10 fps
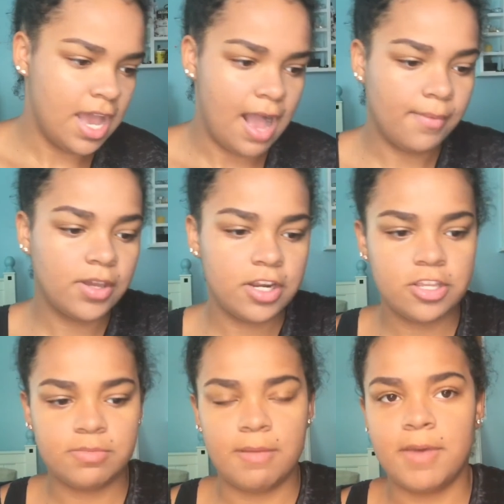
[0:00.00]
I'm going to
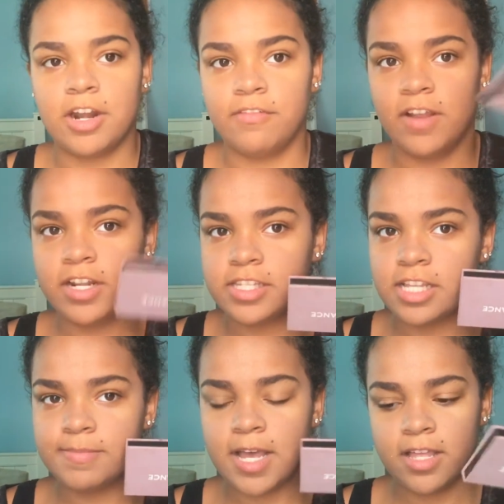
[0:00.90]
use my Modern
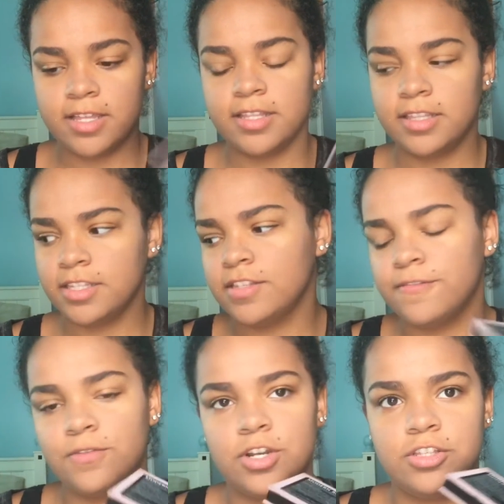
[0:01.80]
Renaissance palette. This is
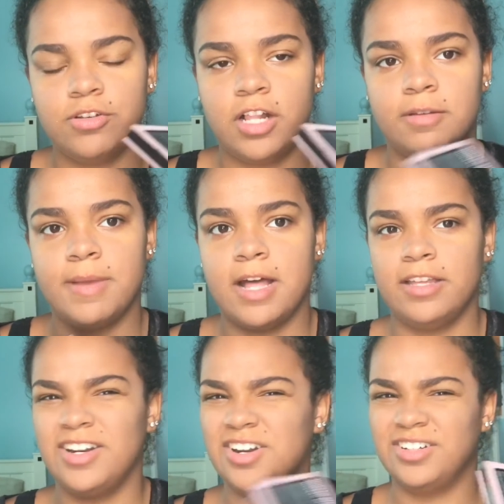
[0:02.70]
a $42
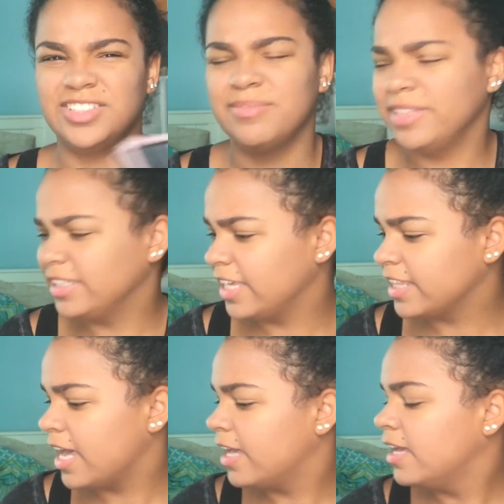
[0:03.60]
palette or something like
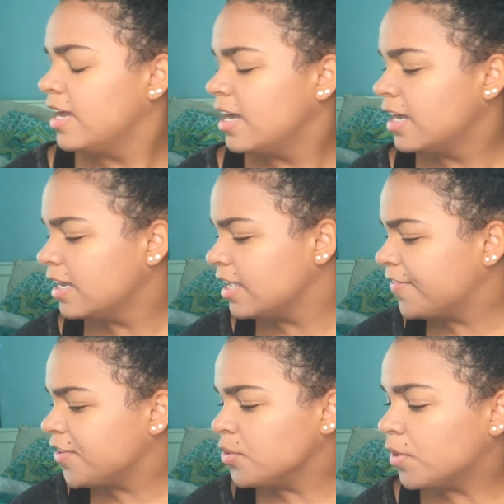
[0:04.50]
that.
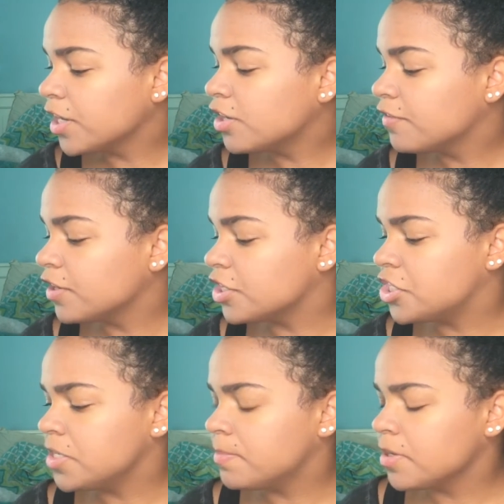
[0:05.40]
If you want to go for a
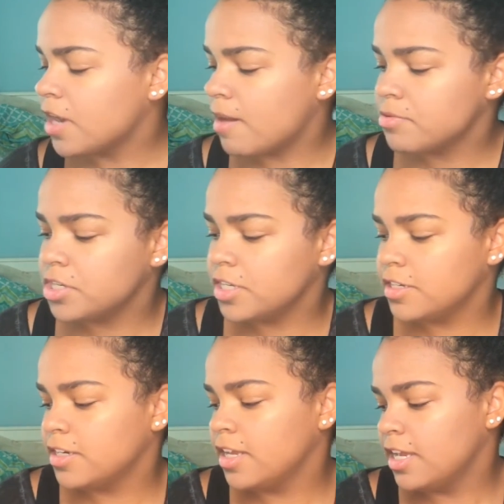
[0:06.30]
cheaper
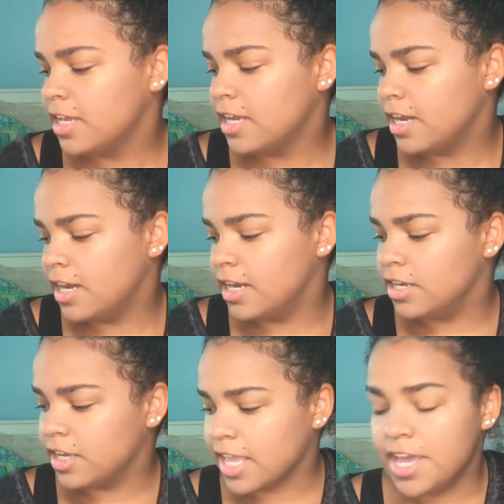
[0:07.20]
option,
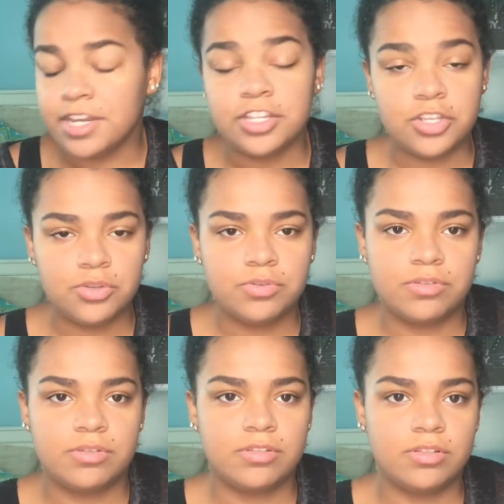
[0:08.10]
again,
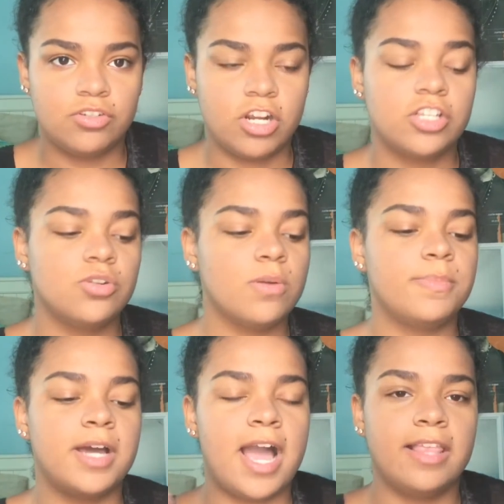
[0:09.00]
use drugstore,
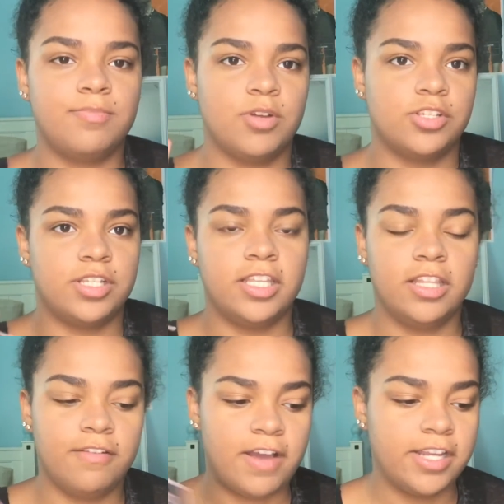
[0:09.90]
but I personally
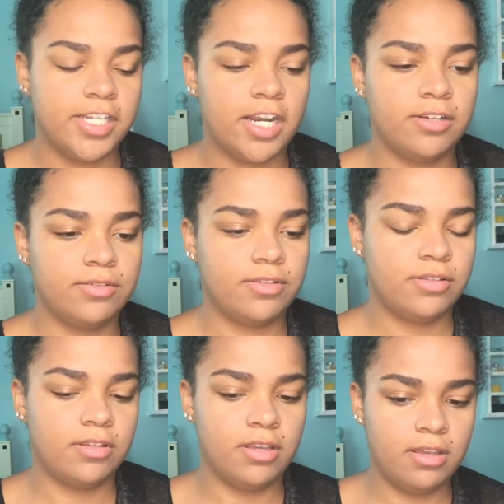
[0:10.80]
love eyeshadows.
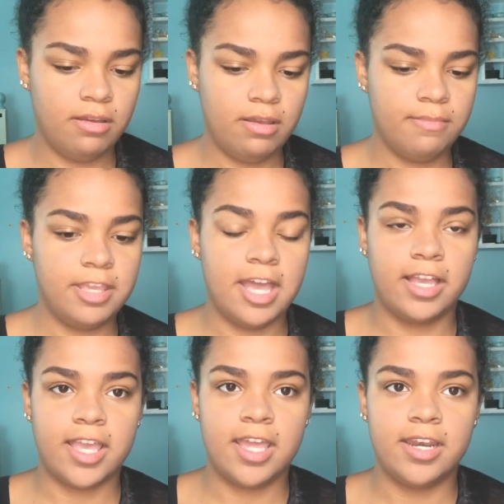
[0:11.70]
But yeah,
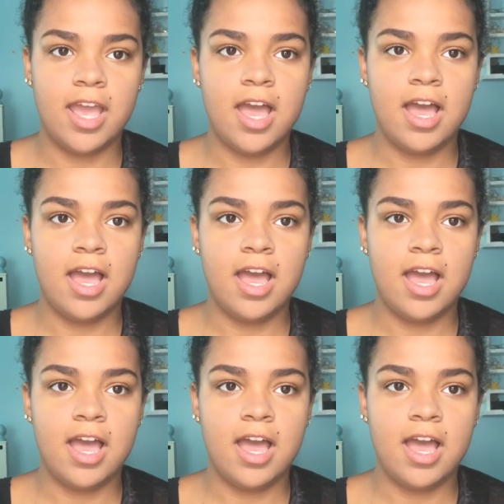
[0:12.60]
again,